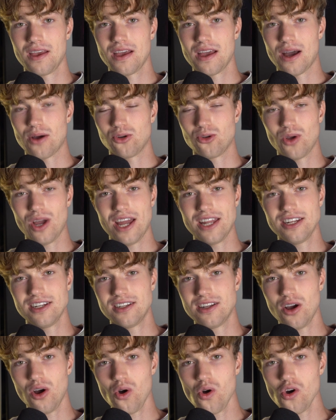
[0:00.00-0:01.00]
how to edit
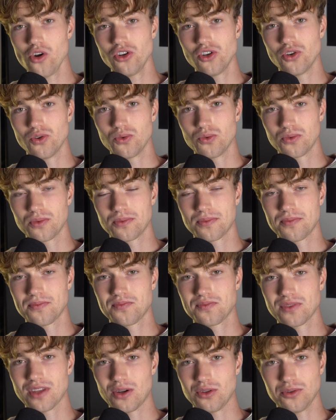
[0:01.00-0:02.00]
the audio,
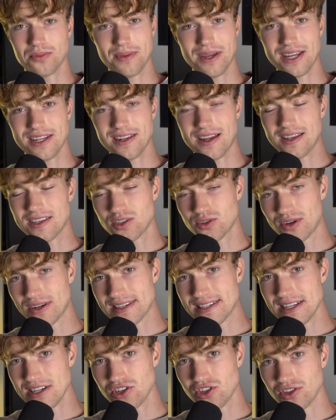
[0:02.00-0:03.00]
how to make nice
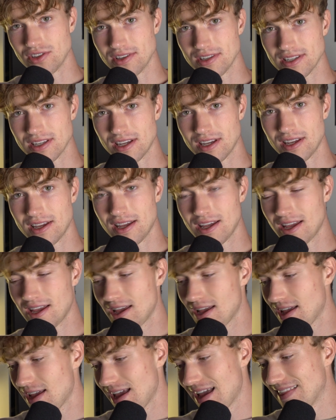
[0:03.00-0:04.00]
transitions.
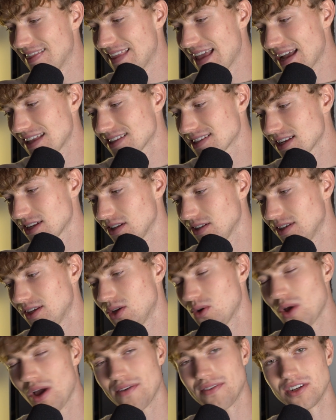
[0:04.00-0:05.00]
And then suddenly
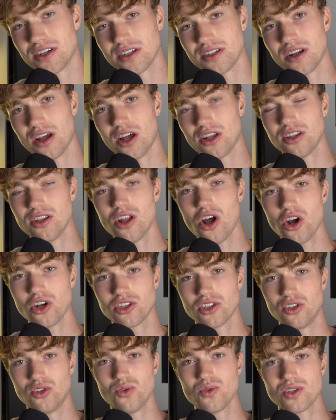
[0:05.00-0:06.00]
you have
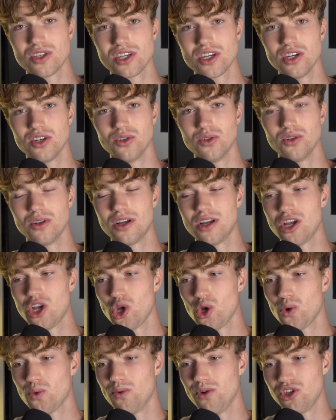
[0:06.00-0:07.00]
unlocked a new skill,
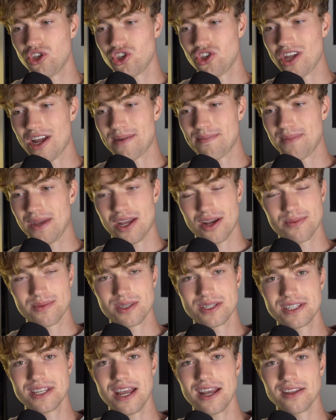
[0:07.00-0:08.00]
which then becomes
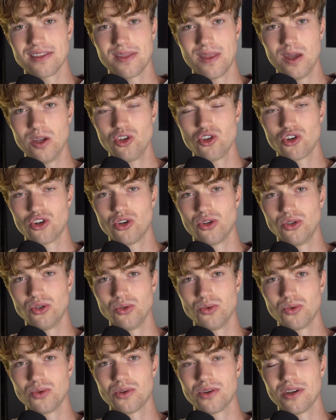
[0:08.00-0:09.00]
second nature to
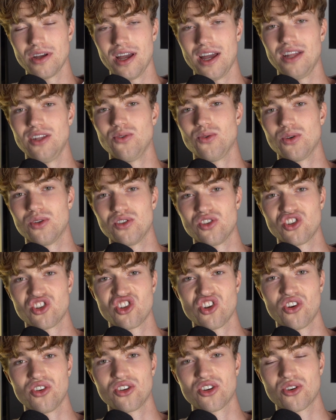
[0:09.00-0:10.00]
you, and you can
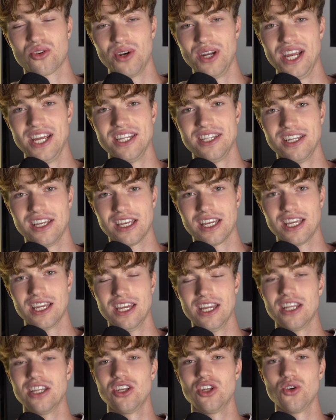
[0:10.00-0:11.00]
start creating
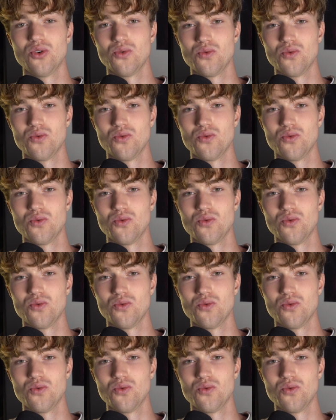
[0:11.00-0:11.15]
in new